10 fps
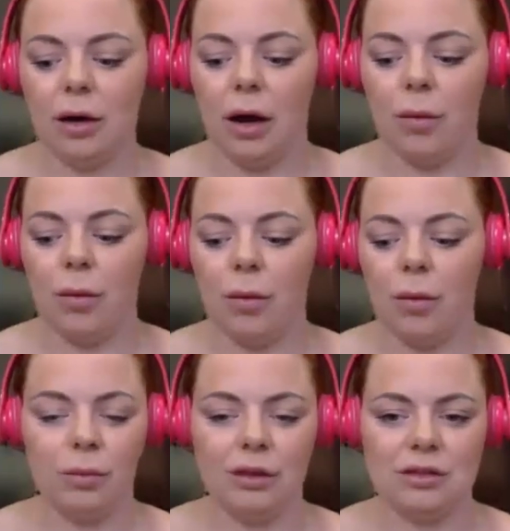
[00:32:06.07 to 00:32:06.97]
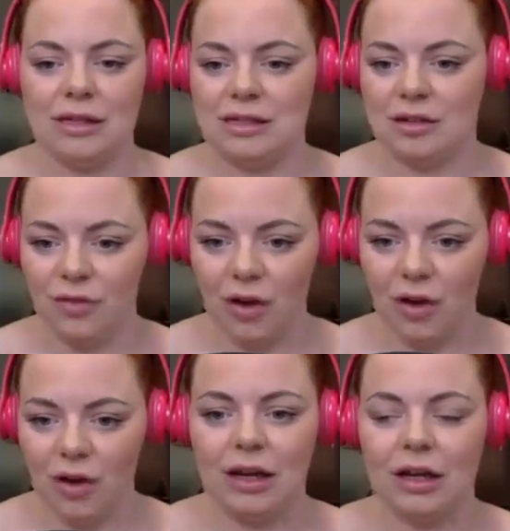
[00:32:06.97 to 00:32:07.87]
women with domestic
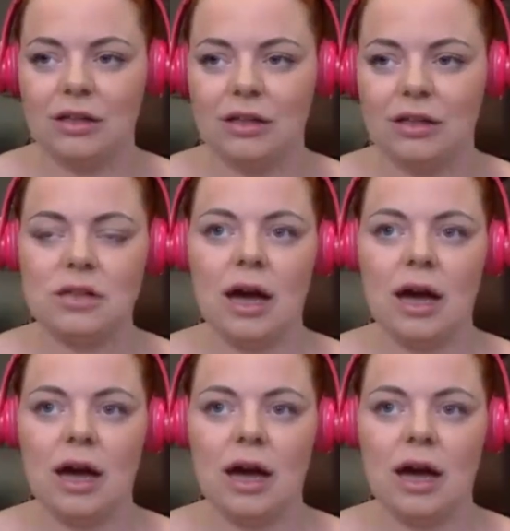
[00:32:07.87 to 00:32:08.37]
violence,